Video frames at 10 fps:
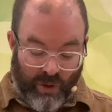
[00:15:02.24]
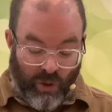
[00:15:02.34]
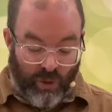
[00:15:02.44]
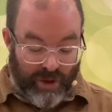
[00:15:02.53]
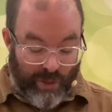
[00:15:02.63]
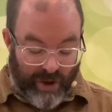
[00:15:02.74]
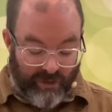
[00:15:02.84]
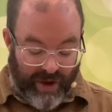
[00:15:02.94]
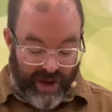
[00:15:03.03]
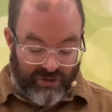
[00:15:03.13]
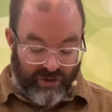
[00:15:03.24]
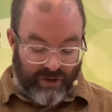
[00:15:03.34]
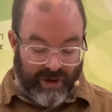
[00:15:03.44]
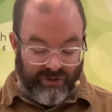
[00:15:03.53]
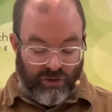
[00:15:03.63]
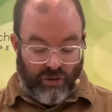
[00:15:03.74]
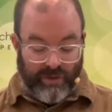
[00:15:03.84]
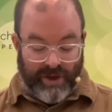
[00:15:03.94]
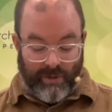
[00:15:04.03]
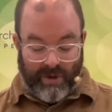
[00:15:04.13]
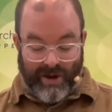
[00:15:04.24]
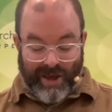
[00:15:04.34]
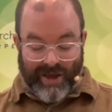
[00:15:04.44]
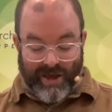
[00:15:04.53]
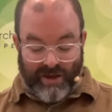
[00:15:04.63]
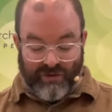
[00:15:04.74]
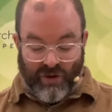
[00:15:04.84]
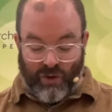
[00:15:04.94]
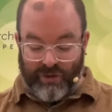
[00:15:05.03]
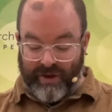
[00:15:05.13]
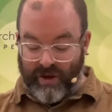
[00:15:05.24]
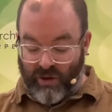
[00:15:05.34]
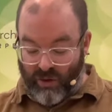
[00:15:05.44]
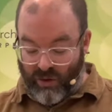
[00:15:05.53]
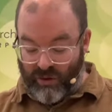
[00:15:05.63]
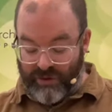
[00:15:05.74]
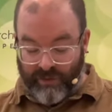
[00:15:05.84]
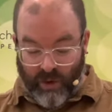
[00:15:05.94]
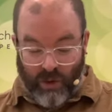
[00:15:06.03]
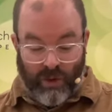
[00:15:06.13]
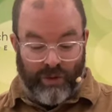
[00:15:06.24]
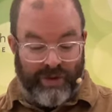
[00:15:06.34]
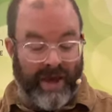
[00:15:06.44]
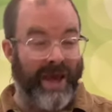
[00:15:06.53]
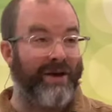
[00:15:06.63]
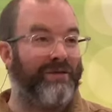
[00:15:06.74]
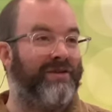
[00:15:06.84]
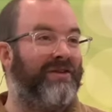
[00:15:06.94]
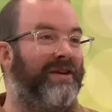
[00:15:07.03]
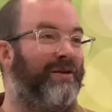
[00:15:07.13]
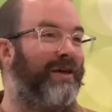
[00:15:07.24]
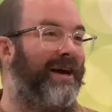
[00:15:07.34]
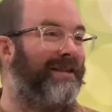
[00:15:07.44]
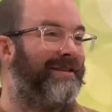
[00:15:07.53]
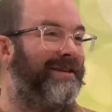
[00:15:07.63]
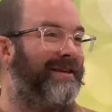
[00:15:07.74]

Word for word: Holy One of Israel is your Redeemer. He is called the God of all the earth. Did you hear that?